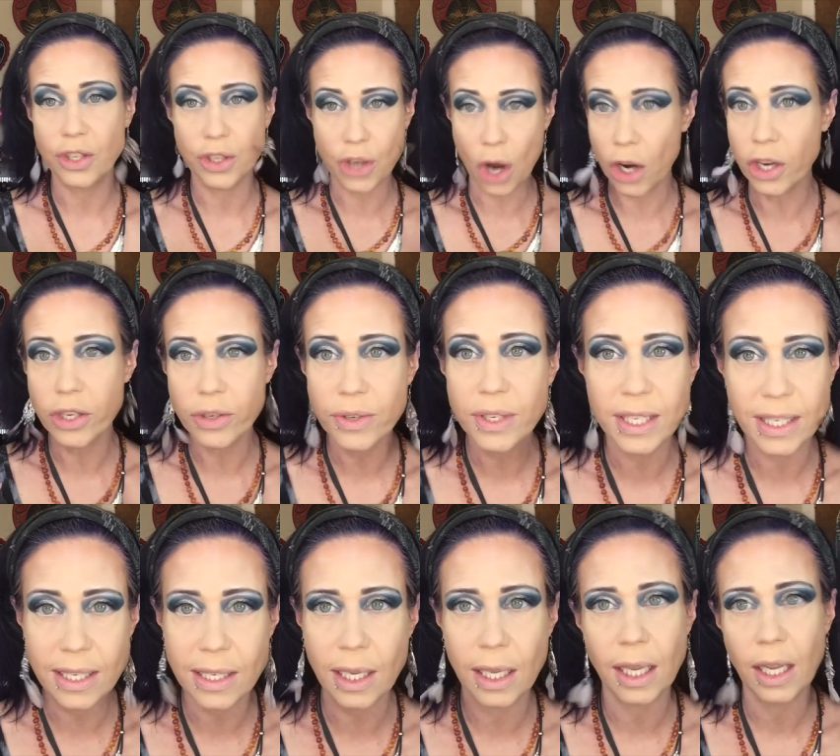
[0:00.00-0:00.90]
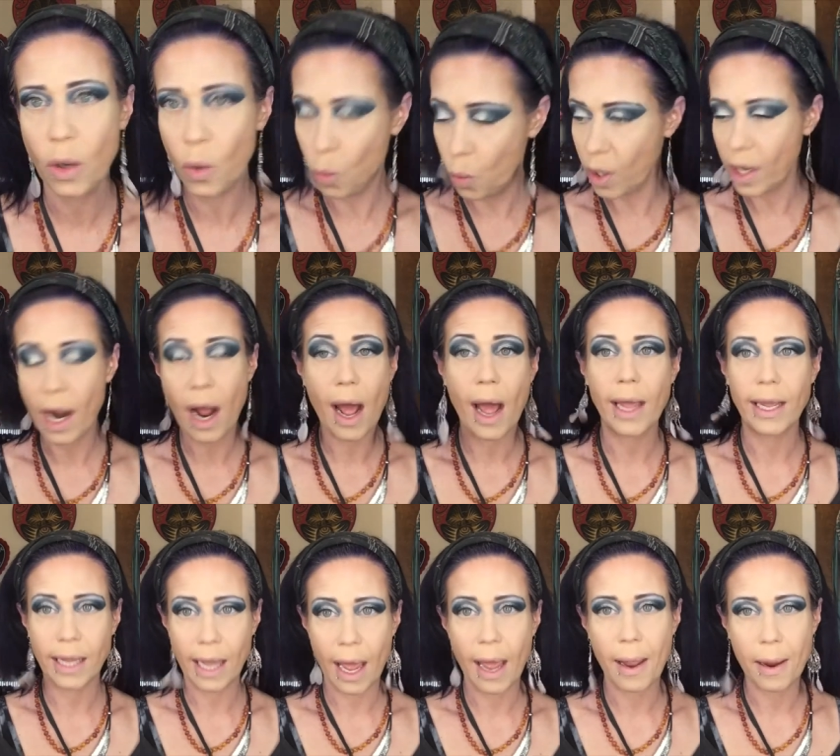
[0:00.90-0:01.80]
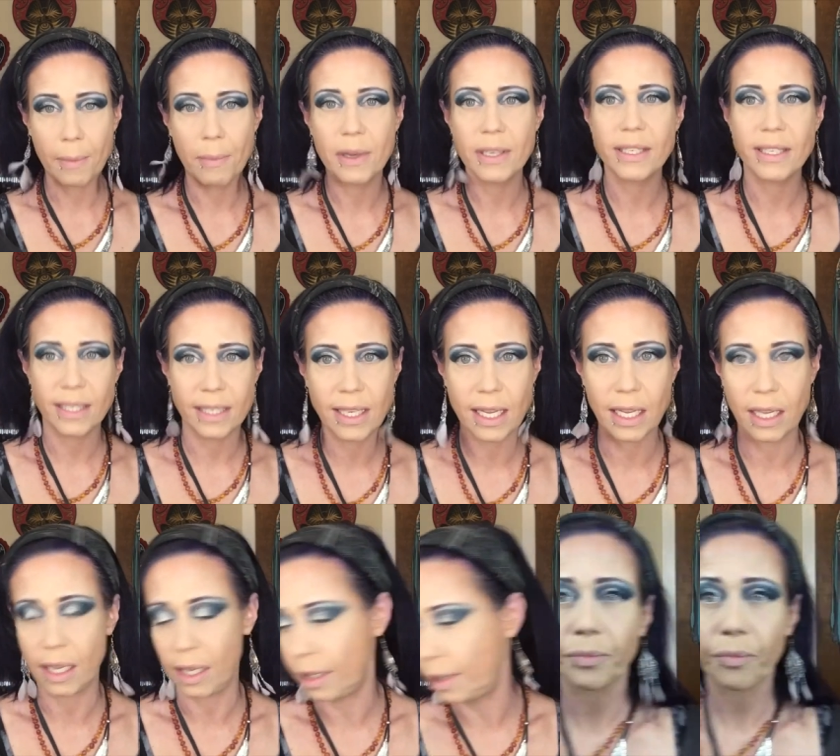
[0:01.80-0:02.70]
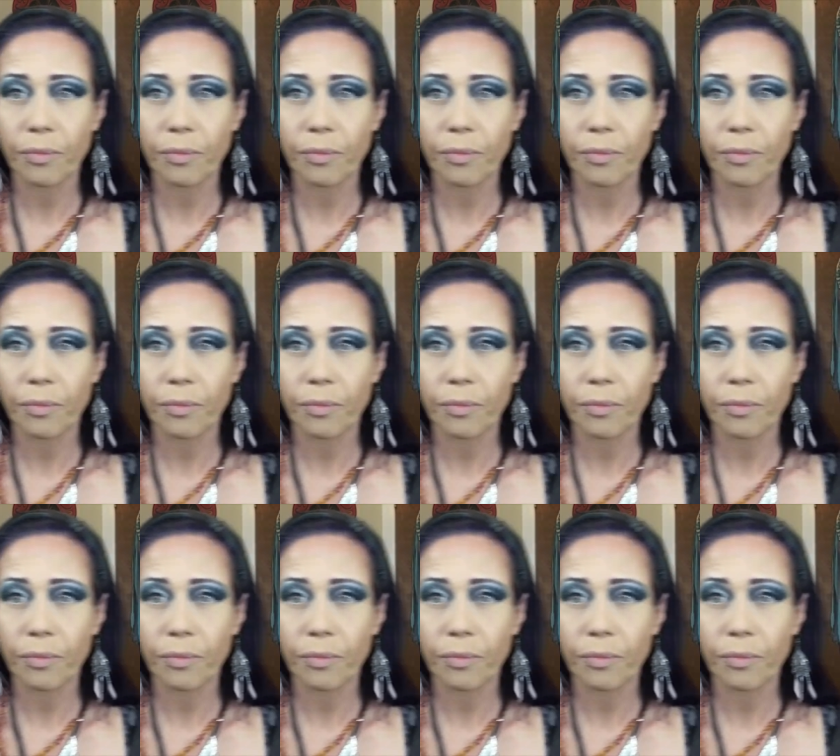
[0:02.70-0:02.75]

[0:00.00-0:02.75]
Are you seeing what I am seeing?